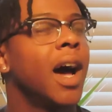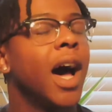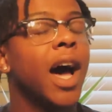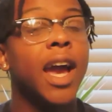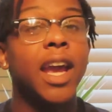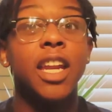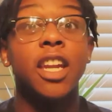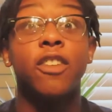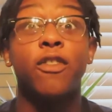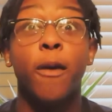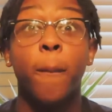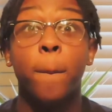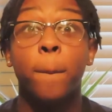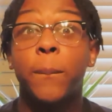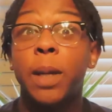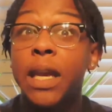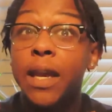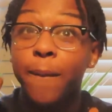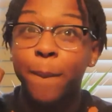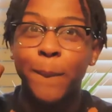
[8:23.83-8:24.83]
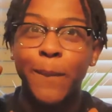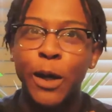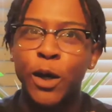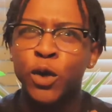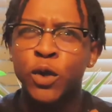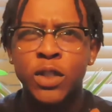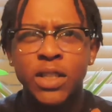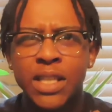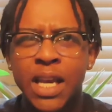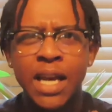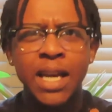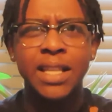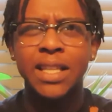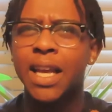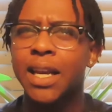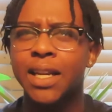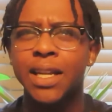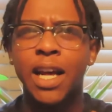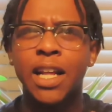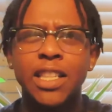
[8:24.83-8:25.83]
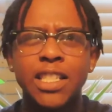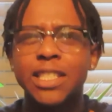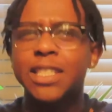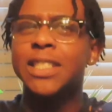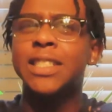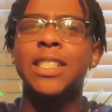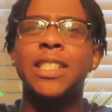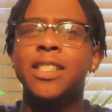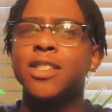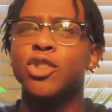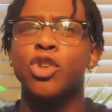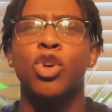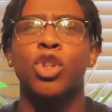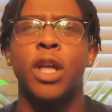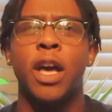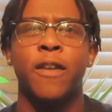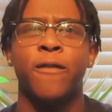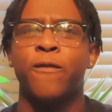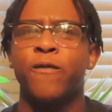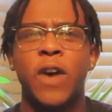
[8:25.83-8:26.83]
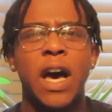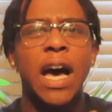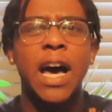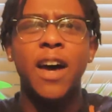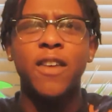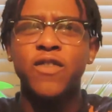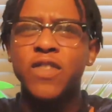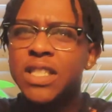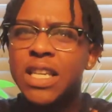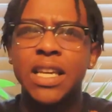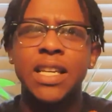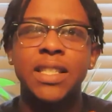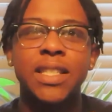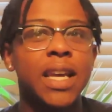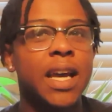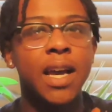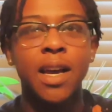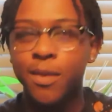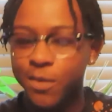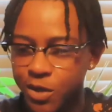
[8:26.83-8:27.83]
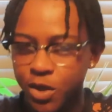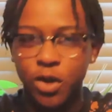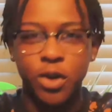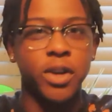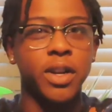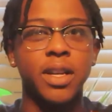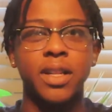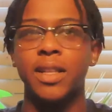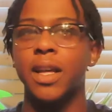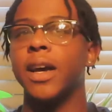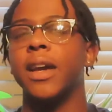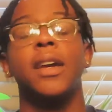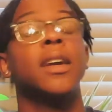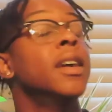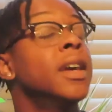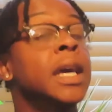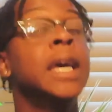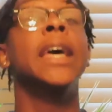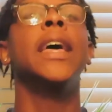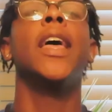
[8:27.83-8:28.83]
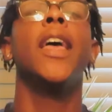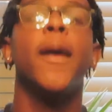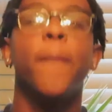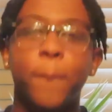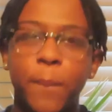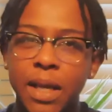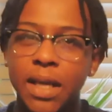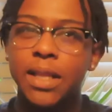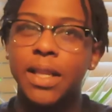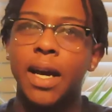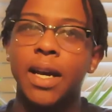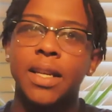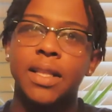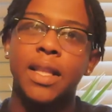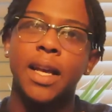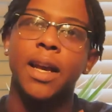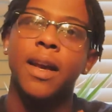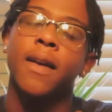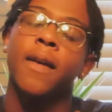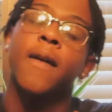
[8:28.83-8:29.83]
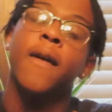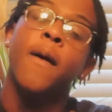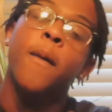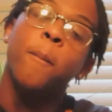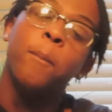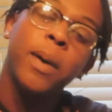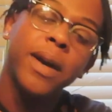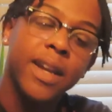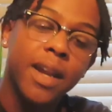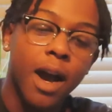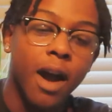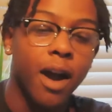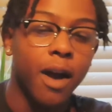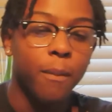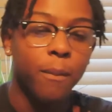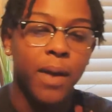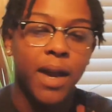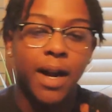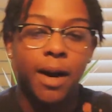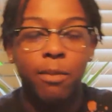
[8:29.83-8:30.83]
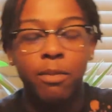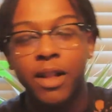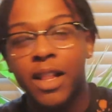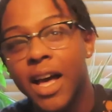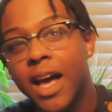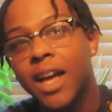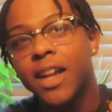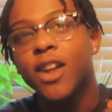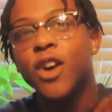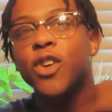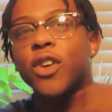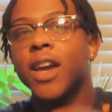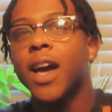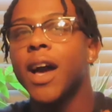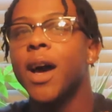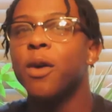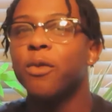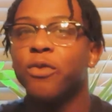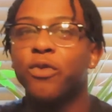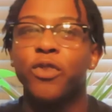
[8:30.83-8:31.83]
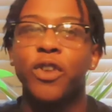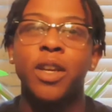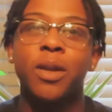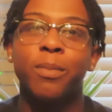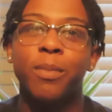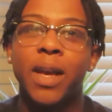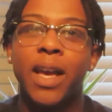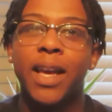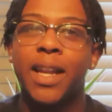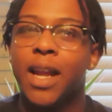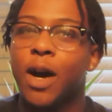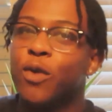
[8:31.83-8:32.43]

I ain't even peep, bro, said that. And I listened to this song like five, ten times already. Like, it be like that. But nah, man, I'm glad NoCap free, man.